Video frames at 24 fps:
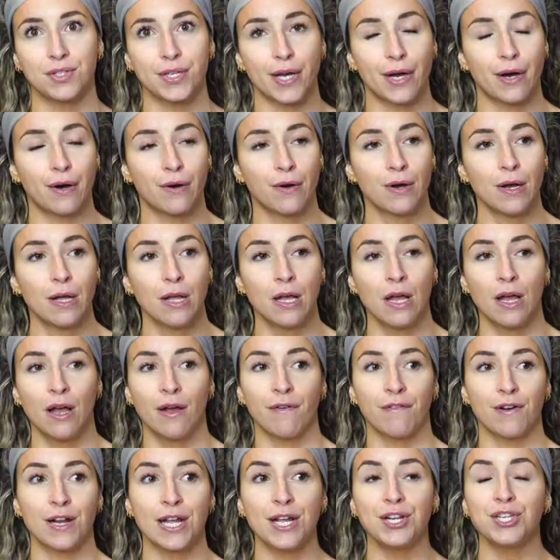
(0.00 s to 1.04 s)
So
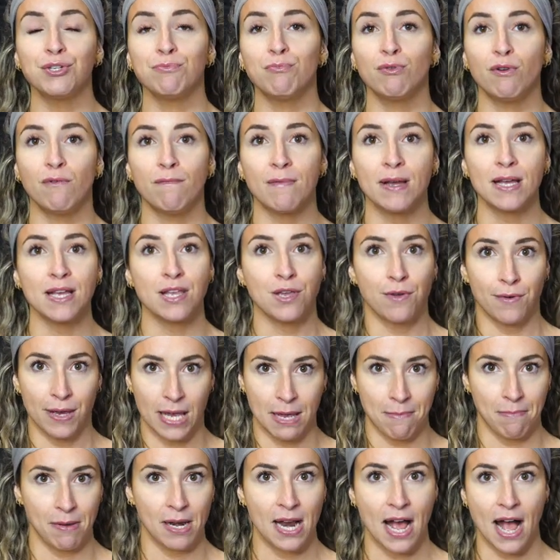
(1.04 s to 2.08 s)
for each movement, you
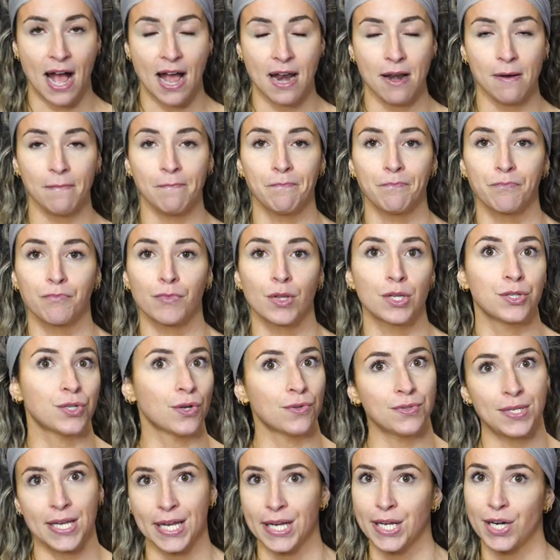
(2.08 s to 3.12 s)
keep it on.
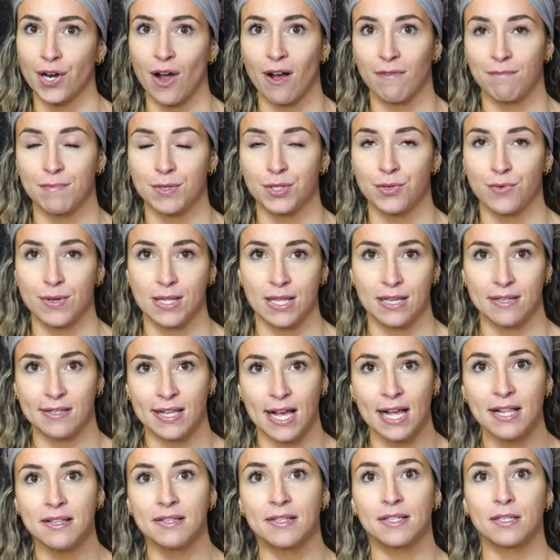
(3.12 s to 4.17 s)
Don't take it off between the
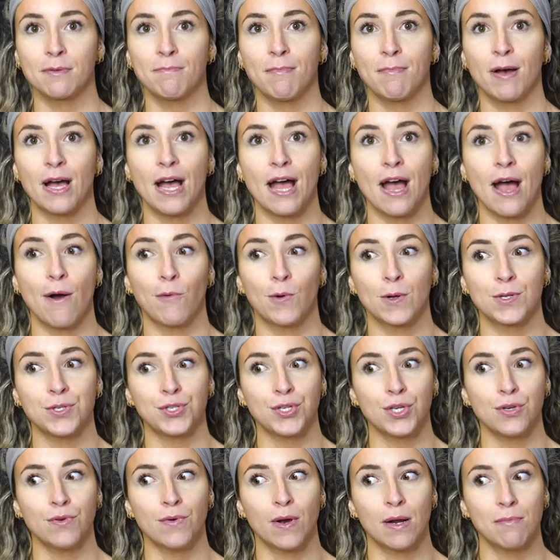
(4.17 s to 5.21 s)
sets, but once
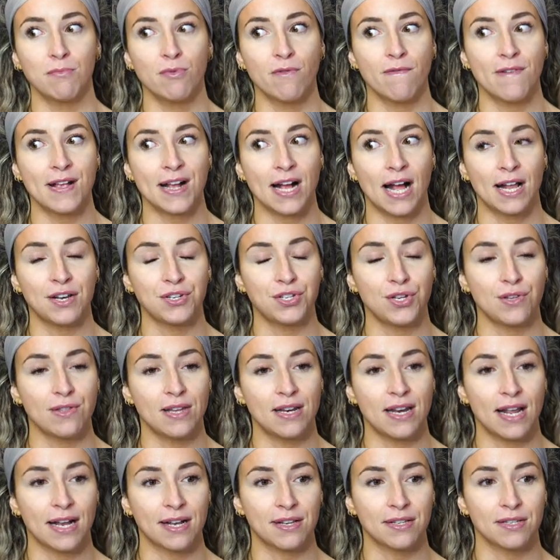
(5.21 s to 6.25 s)
you are moving on to the
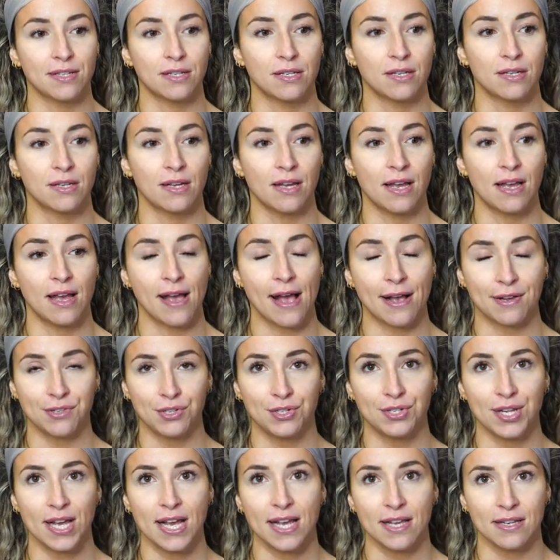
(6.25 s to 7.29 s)
next
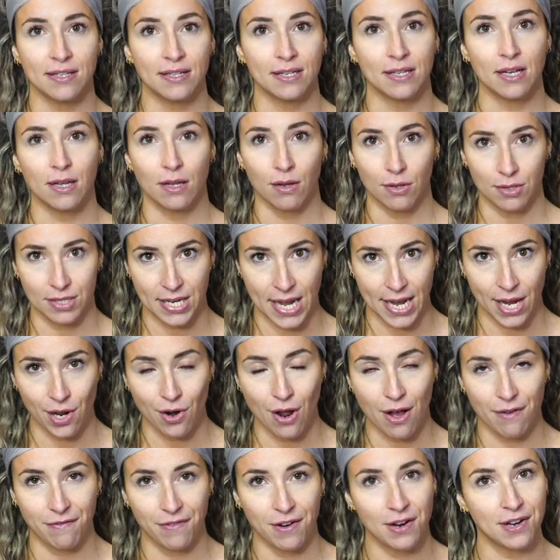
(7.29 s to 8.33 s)
exercise, take it
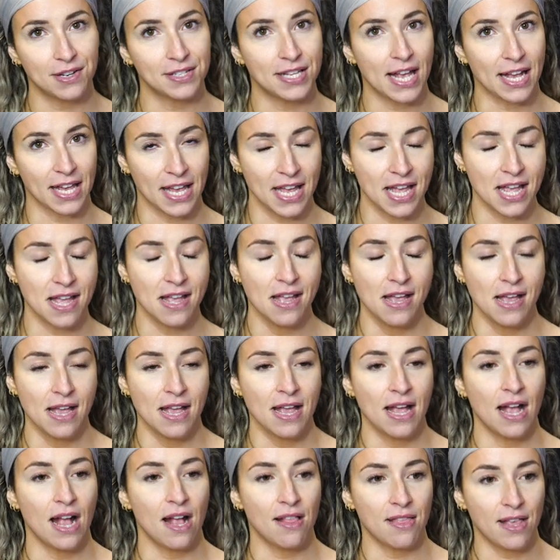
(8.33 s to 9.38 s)
off for a second
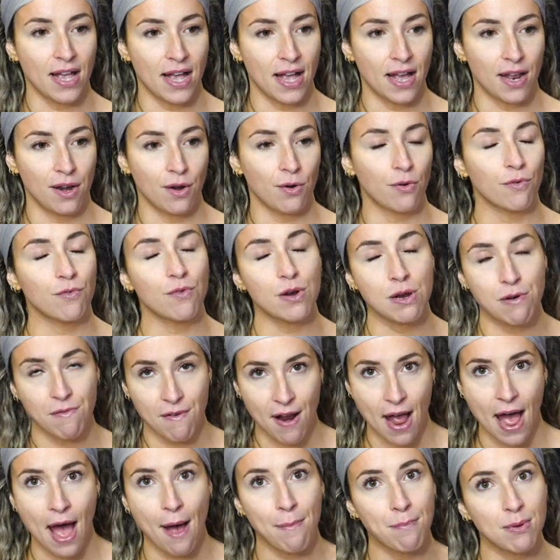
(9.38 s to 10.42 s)
and then
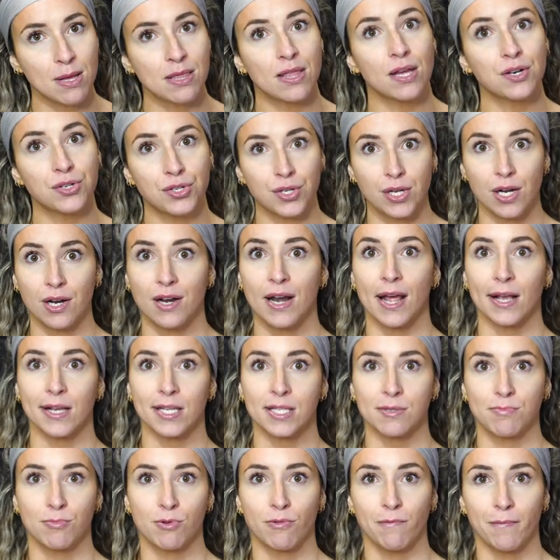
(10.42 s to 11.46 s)
rewrap and then do your
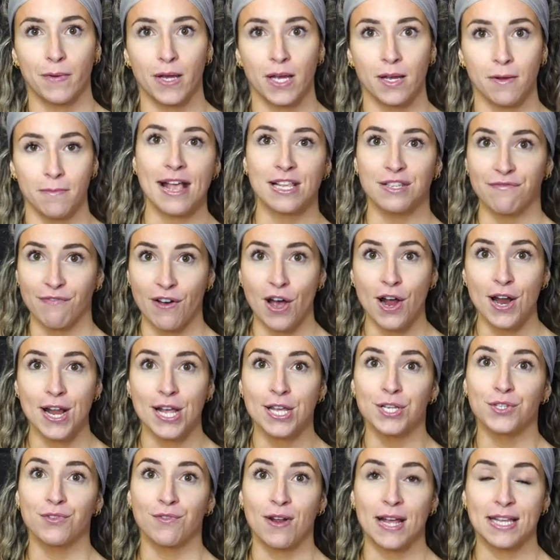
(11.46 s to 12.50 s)
next movement. As far
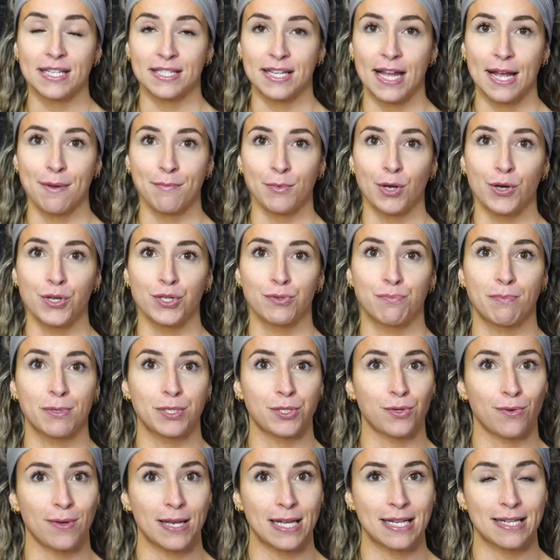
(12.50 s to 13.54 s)
as rest time goes
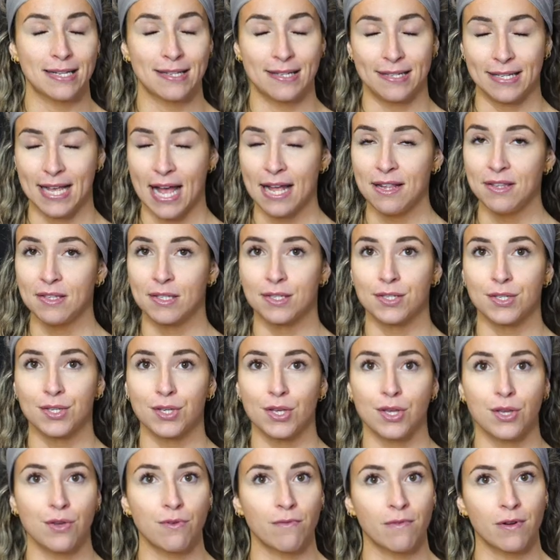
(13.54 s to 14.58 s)
between
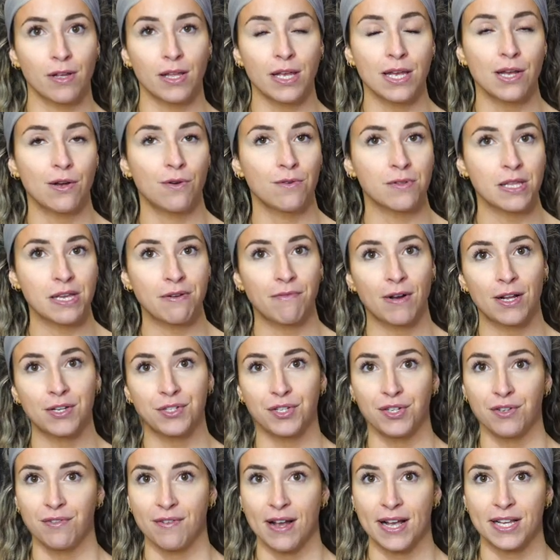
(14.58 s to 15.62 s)
sets, you really only want
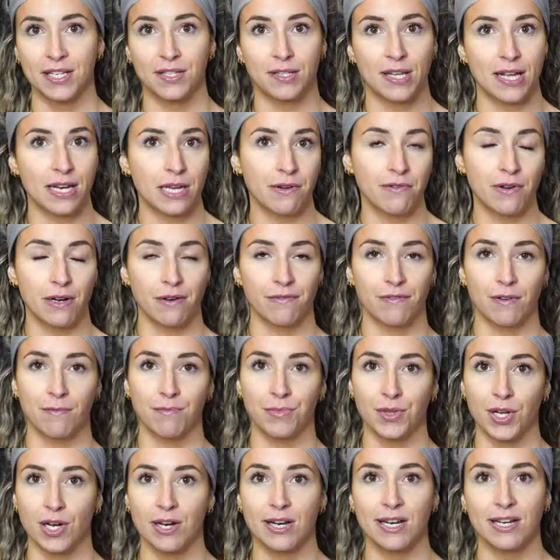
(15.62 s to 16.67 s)
to rest anywhere from
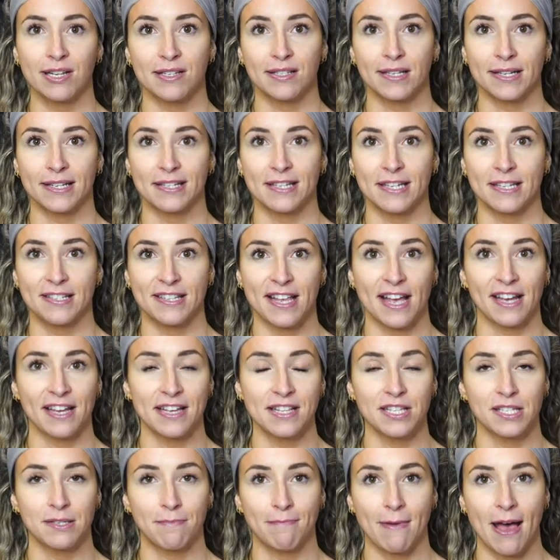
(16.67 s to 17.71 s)
30 to 60
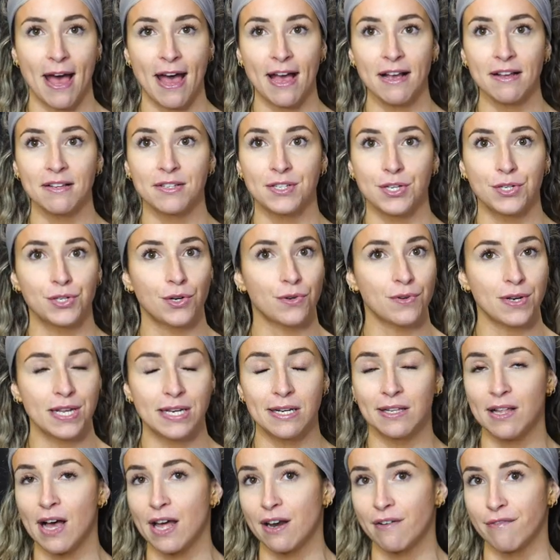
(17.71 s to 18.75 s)
seconds max. You don't need
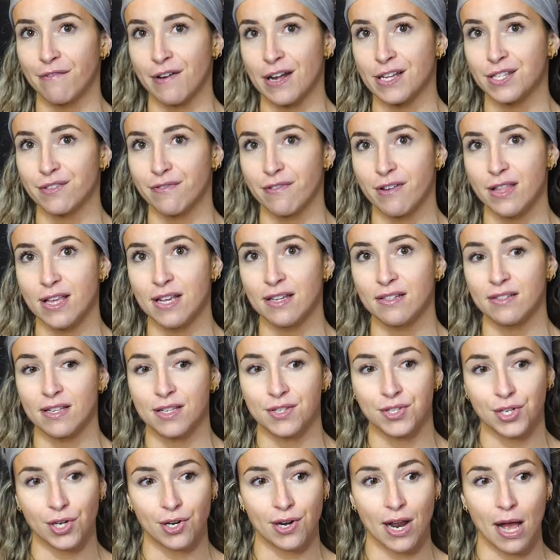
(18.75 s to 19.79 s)
a lot of rest for this
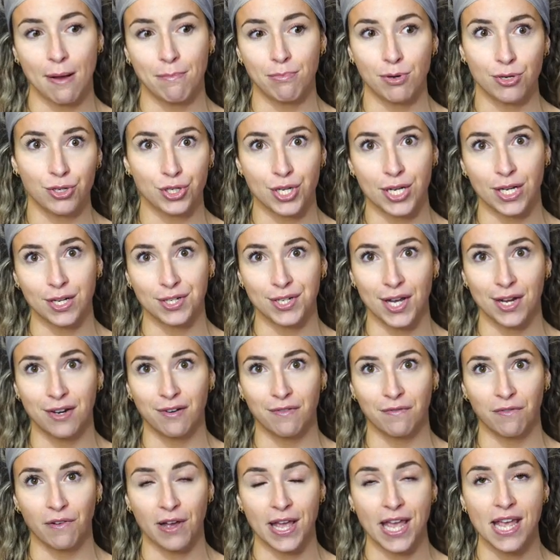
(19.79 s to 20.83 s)
since you're not pushing a ton
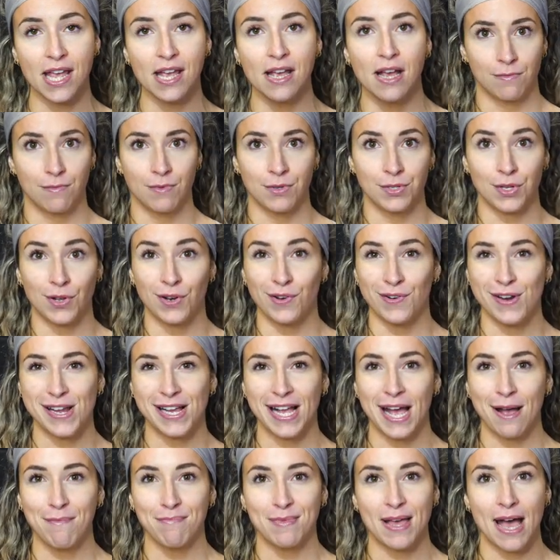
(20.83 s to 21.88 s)
of weight. So to
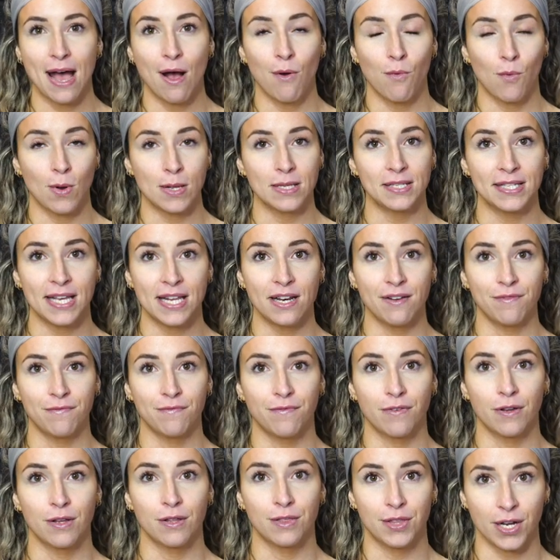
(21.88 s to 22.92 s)
recap that, one set
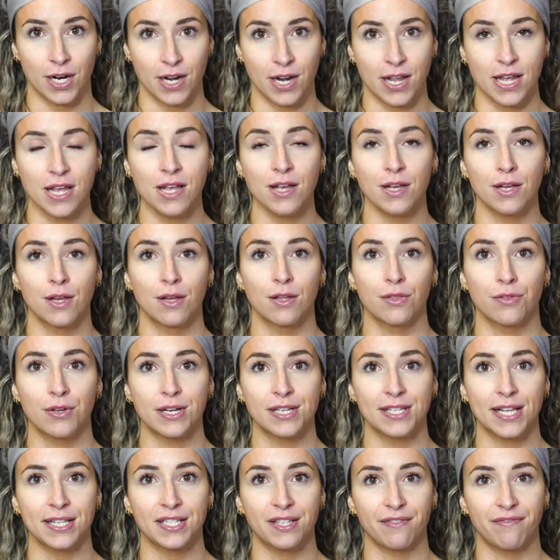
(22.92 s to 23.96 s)
of 30, three
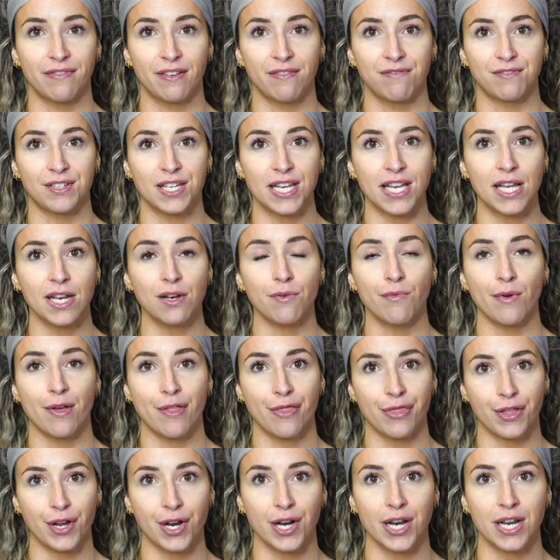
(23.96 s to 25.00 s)
sets of 15 with
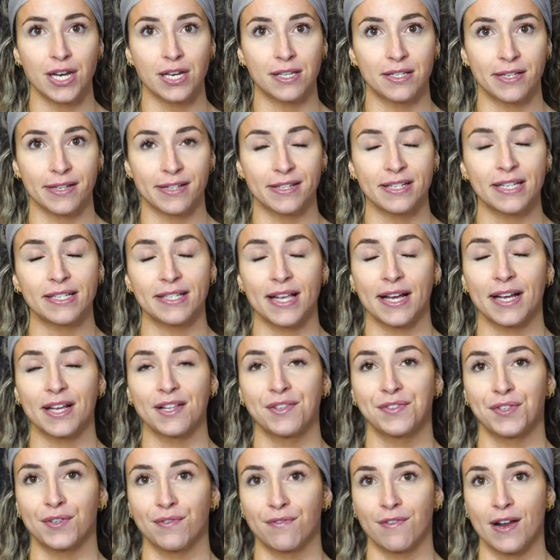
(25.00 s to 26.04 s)
30 to 60
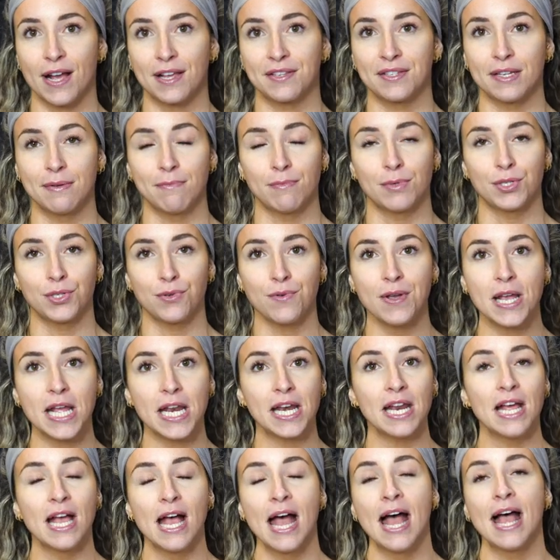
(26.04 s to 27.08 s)
seconds of rest in
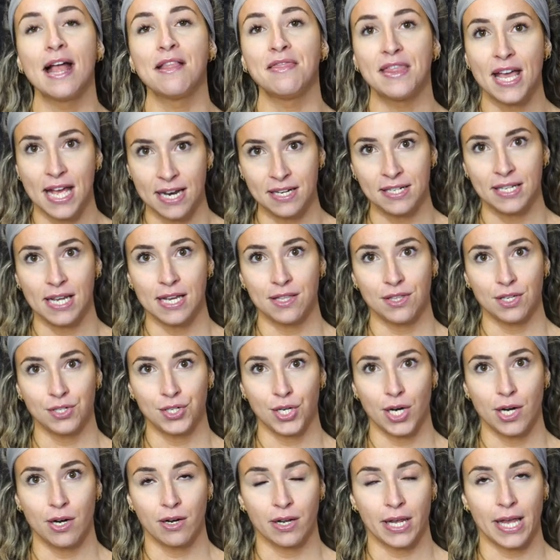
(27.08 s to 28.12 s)
between, then take the
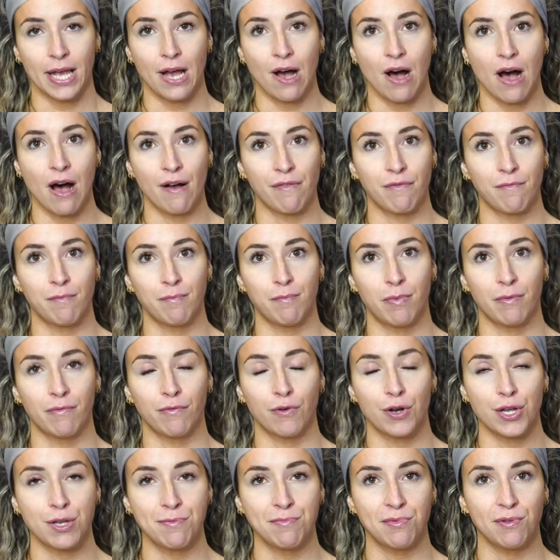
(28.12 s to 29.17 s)
tourniquet off
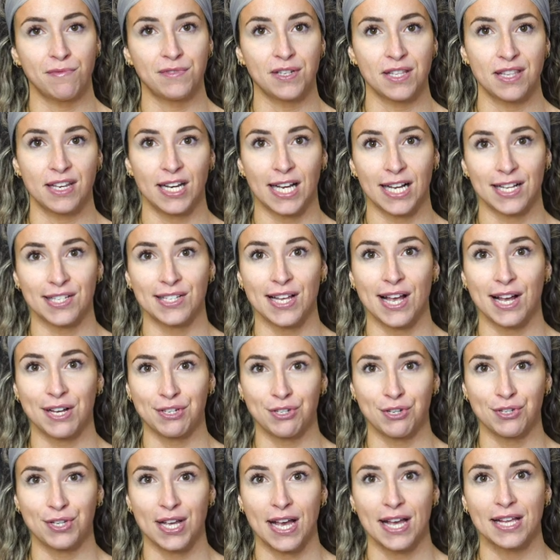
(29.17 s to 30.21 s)
before you move to the next
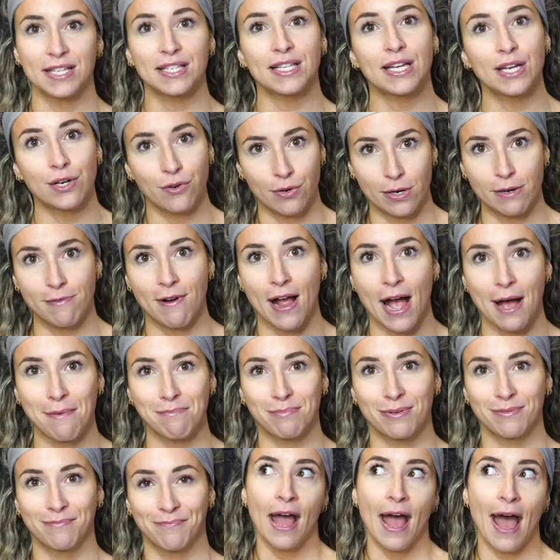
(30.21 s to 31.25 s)
exercise and rewrap.
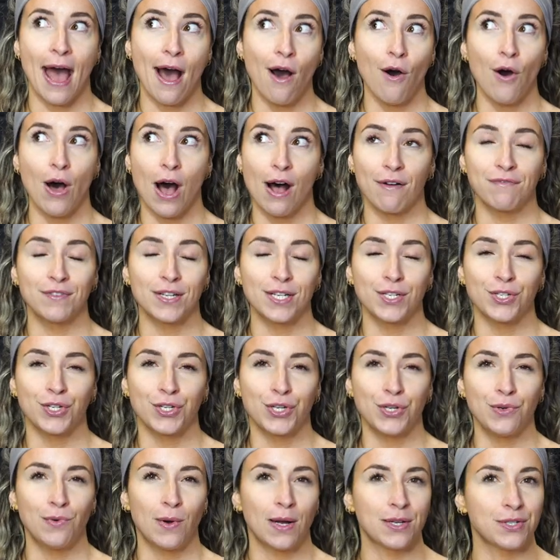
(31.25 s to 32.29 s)
How often do
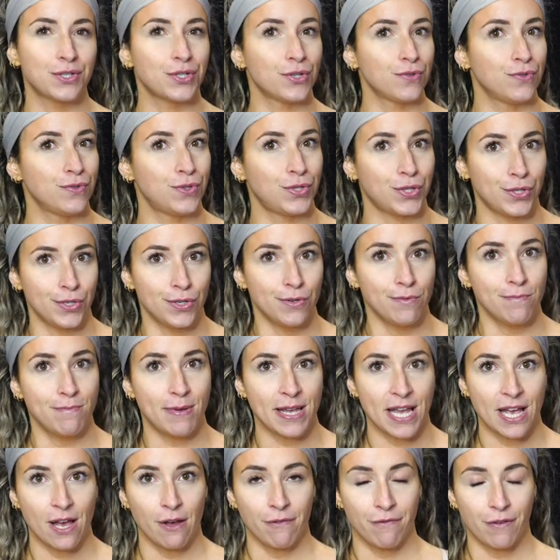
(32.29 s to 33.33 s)
you want to do
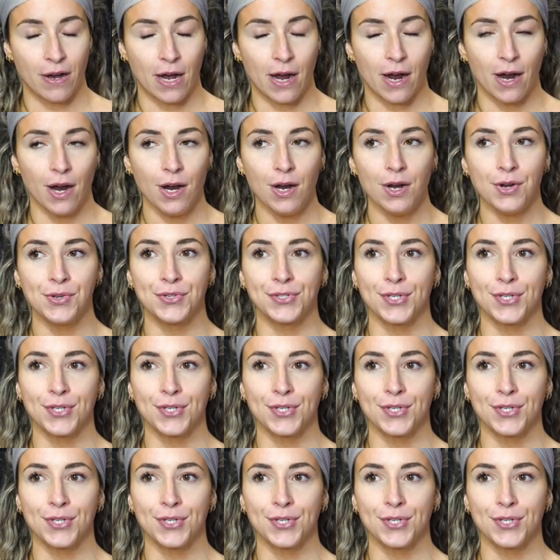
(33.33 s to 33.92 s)
BFR?